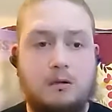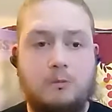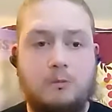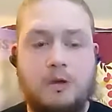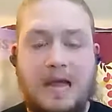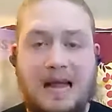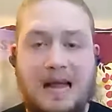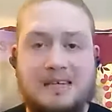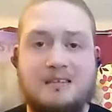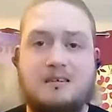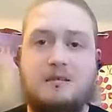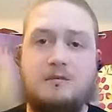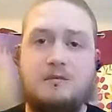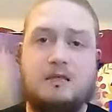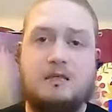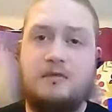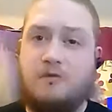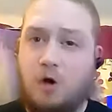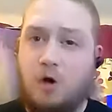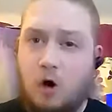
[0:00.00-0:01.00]
we hadn't
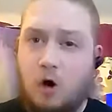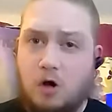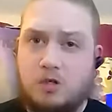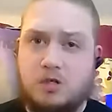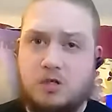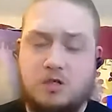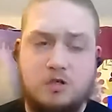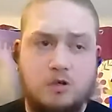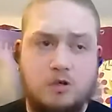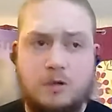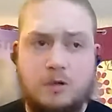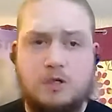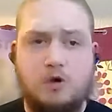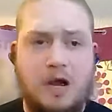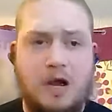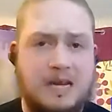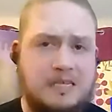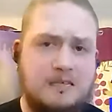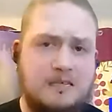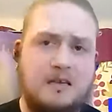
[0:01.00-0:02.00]
divorced, so we
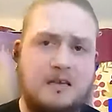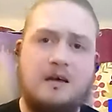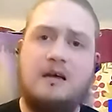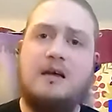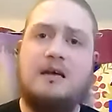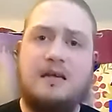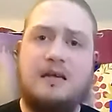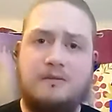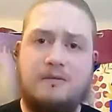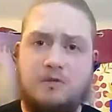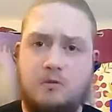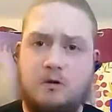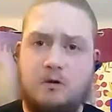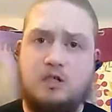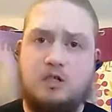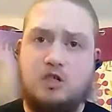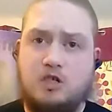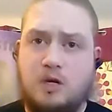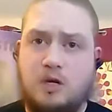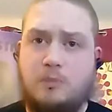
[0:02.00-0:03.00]
tried to give the
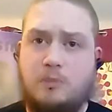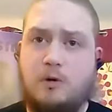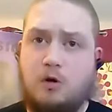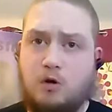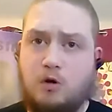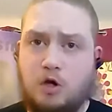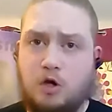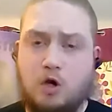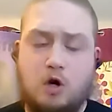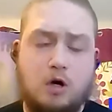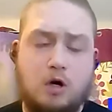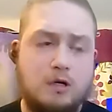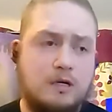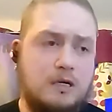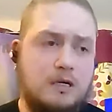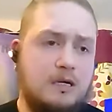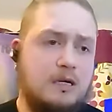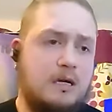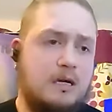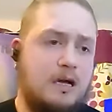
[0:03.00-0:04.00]
relationship another go.
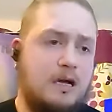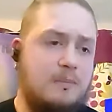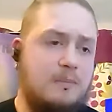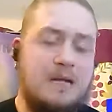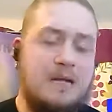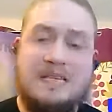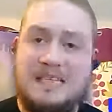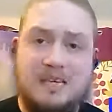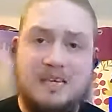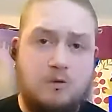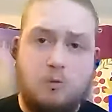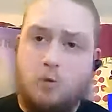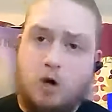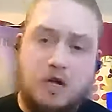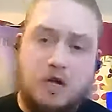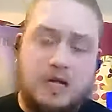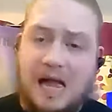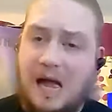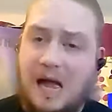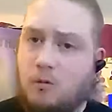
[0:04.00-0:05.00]
Um, it didn't
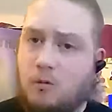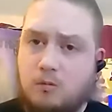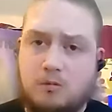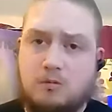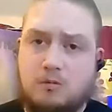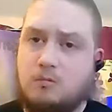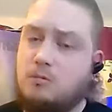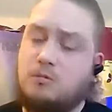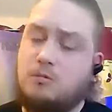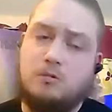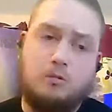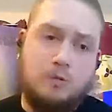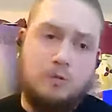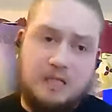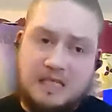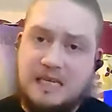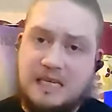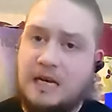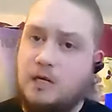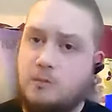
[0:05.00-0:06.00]
work out.
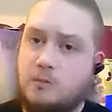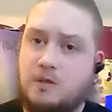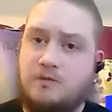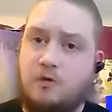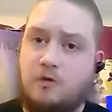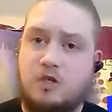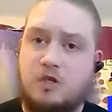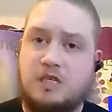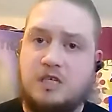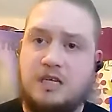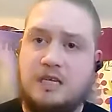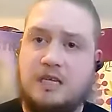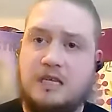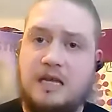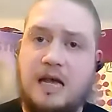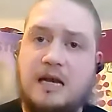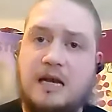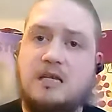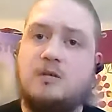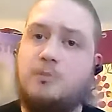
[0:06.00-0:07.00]
We did end up divorcing in
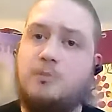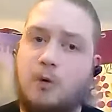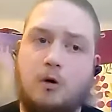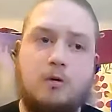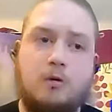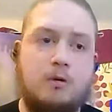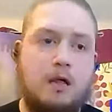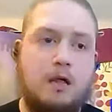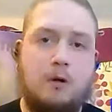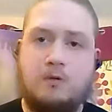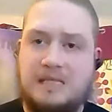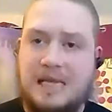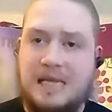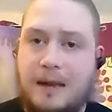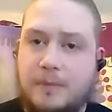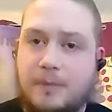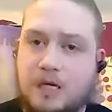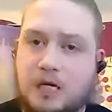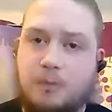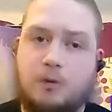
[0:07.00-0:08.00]
the end, but it was
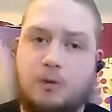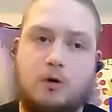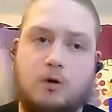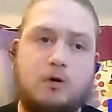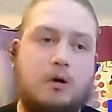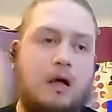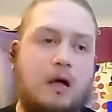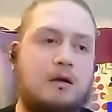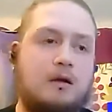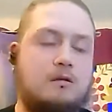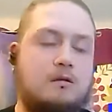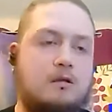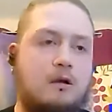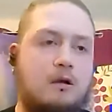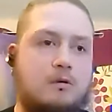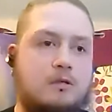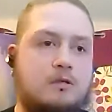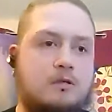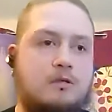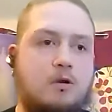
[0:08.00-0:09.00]
amicable, and
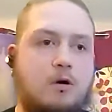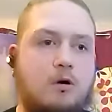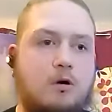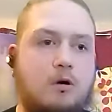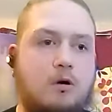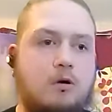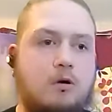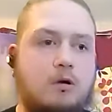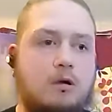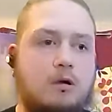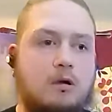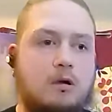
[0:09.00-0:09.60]
there was no